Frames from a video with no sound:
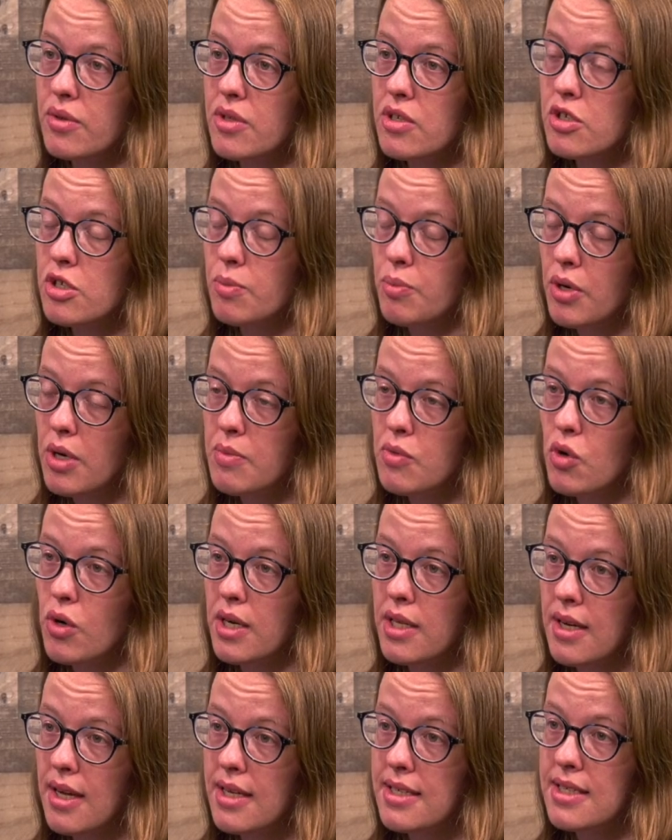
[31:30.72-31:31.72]
the Supreme Court
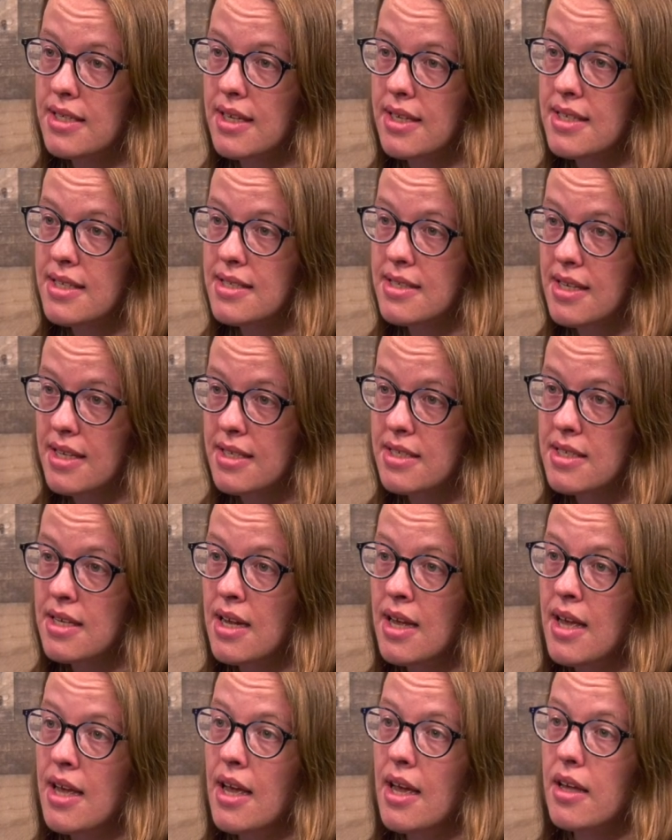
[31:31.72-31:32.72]
in 1996,
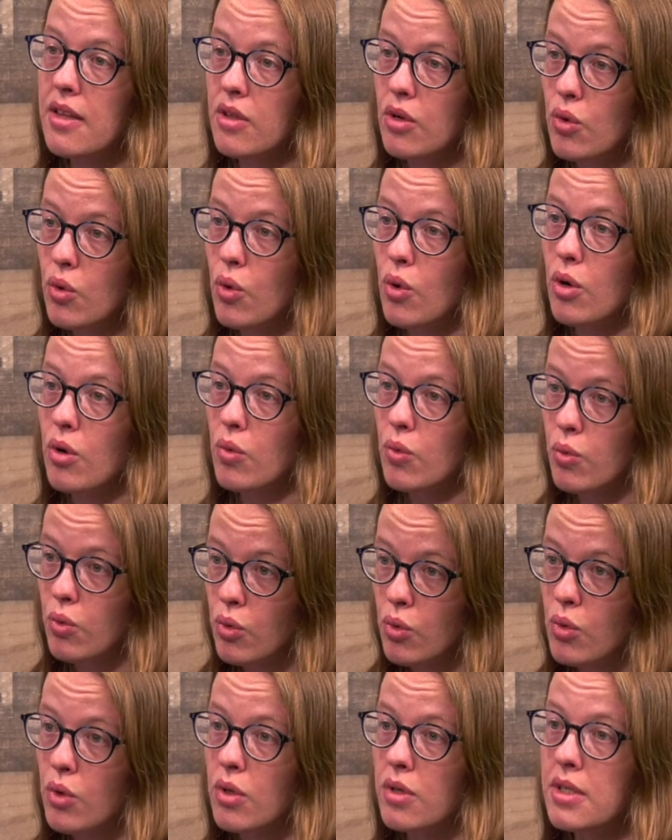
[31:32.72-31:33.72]
and the court
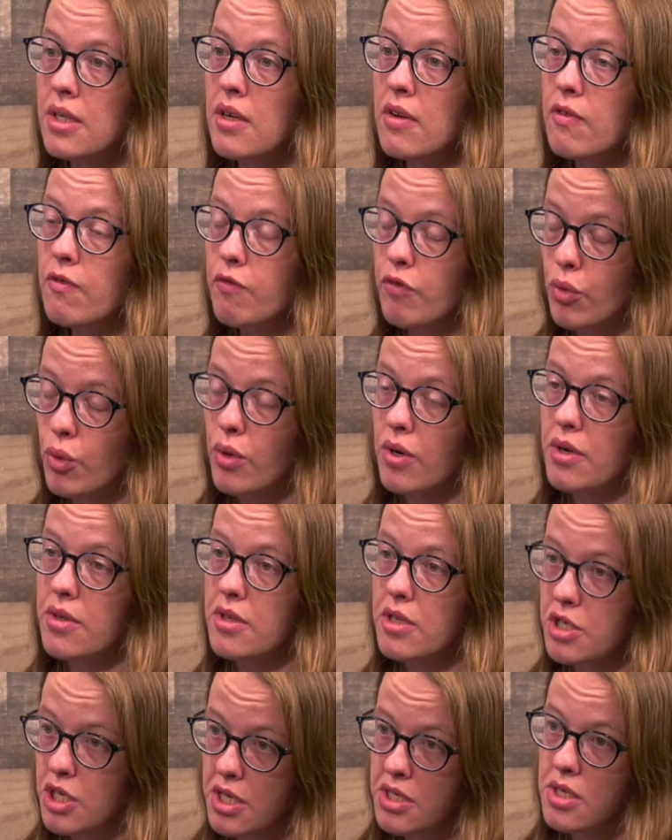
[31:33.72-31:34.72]
ruled for
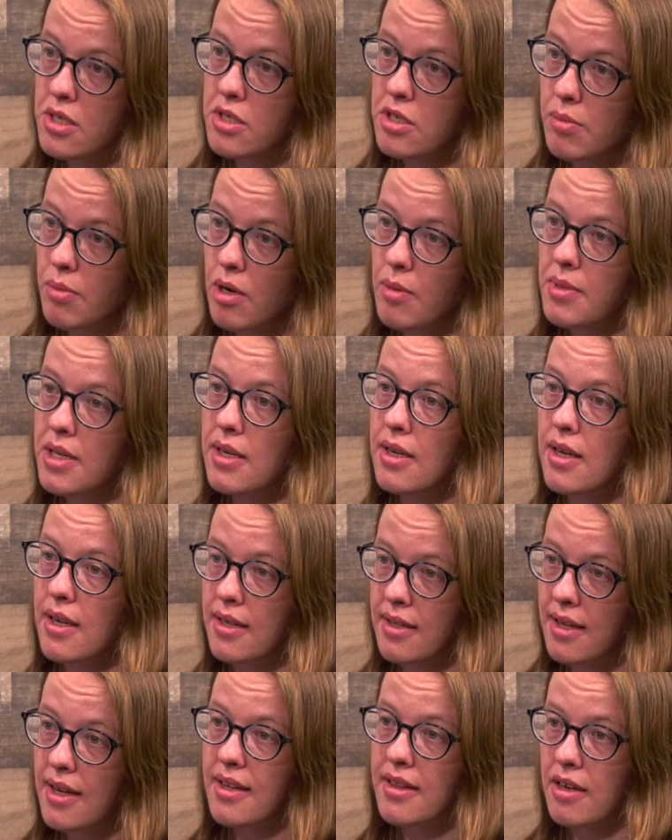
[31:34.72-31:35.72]
the Justice Department
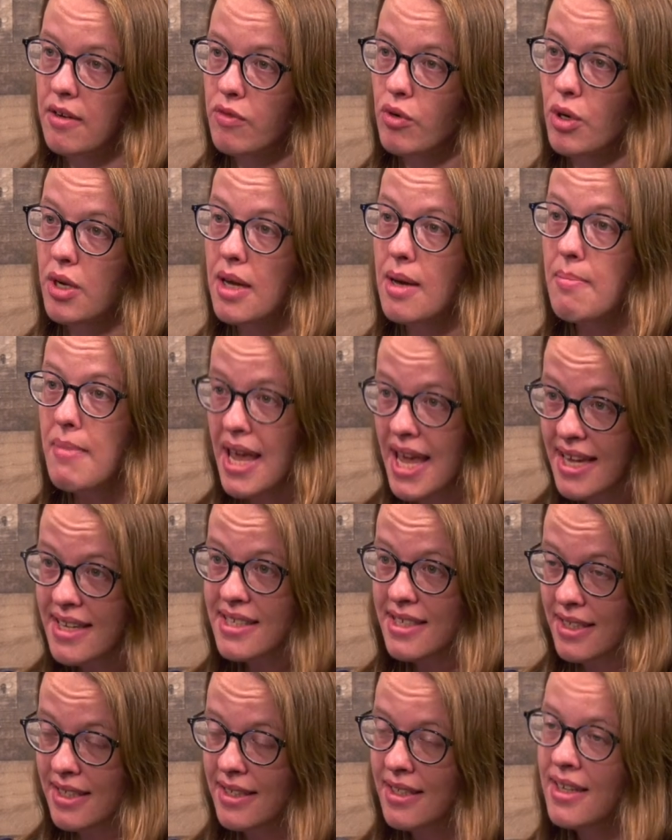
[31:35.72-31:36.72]
and therefore
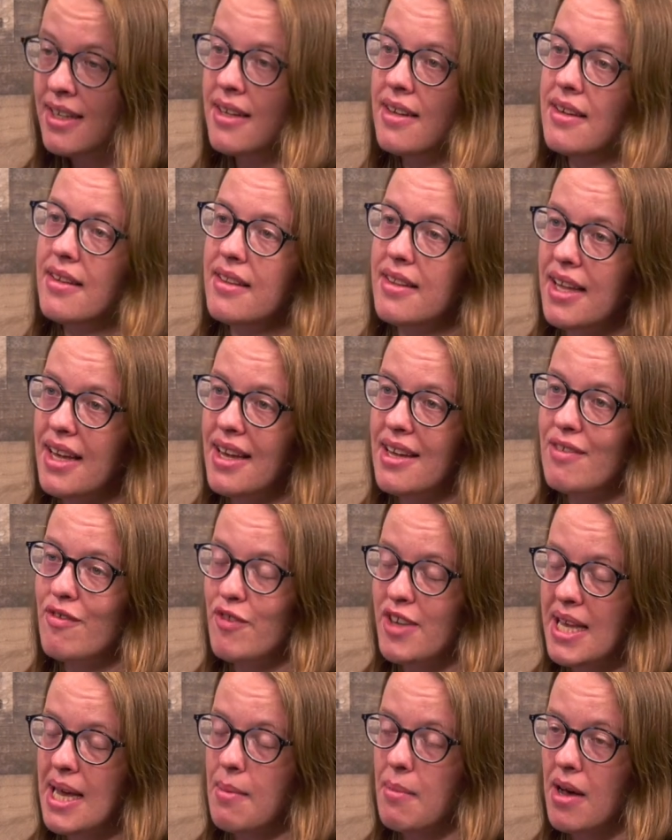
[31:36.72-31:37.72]
commanded that
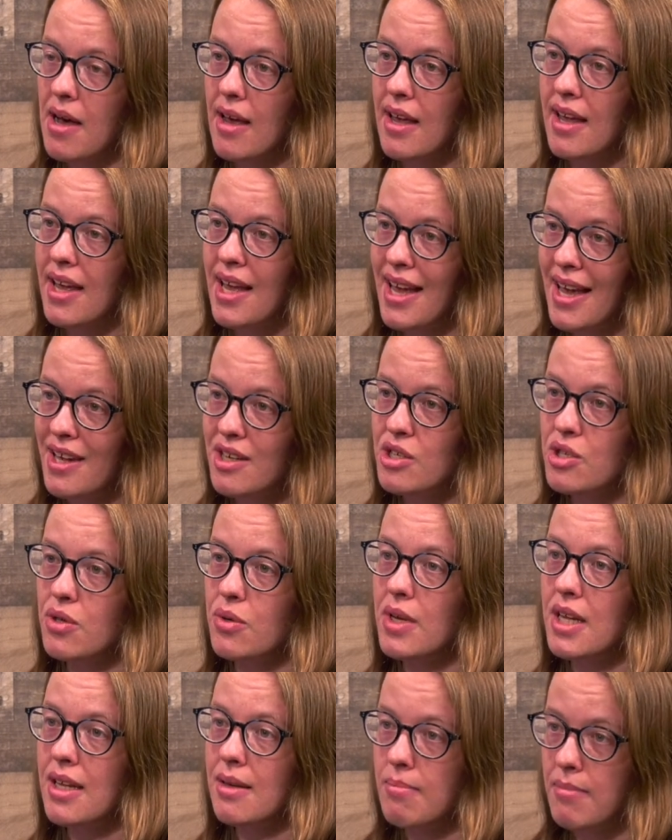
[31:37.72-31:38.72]
VMI had to
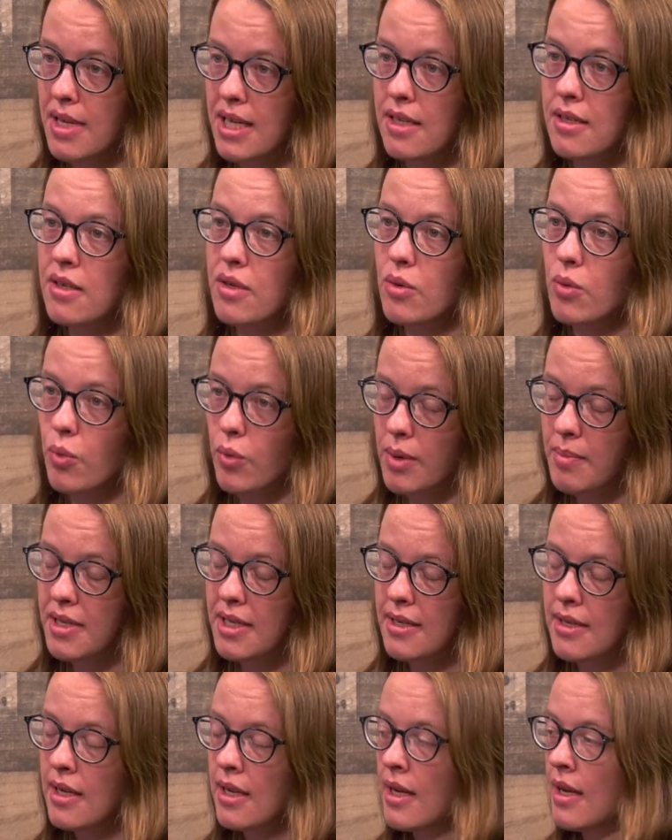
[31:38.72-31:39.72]
admit
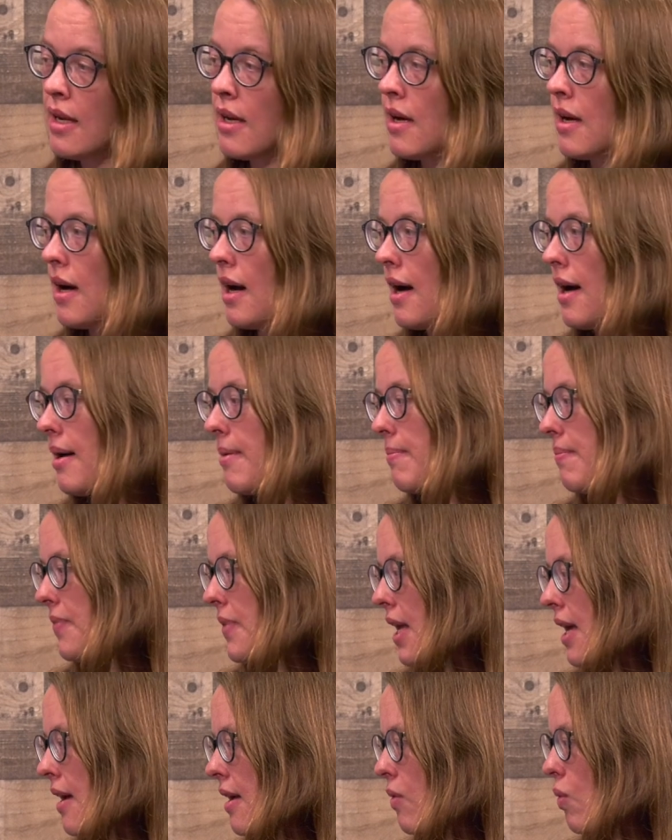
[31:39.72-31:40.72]
women.
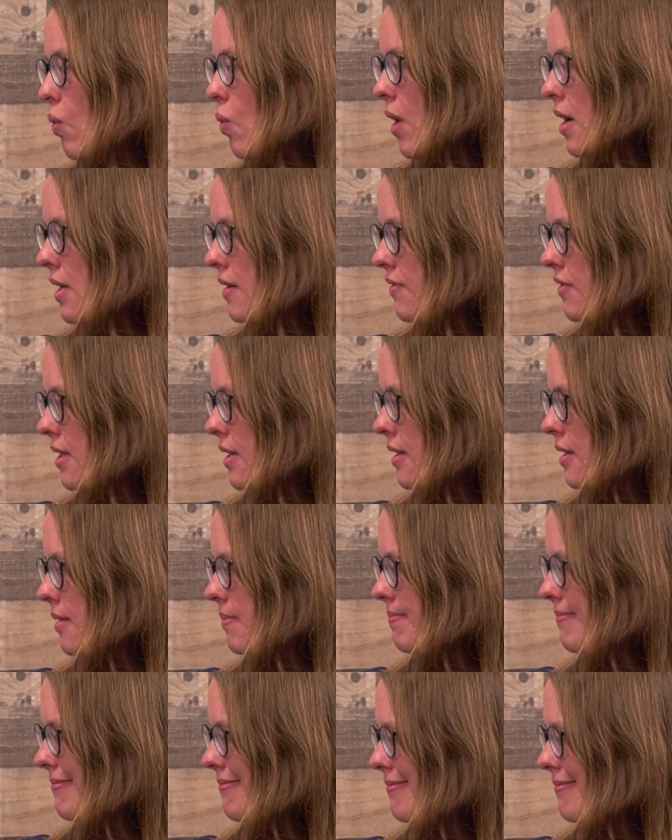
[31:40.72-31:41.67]
And one of the,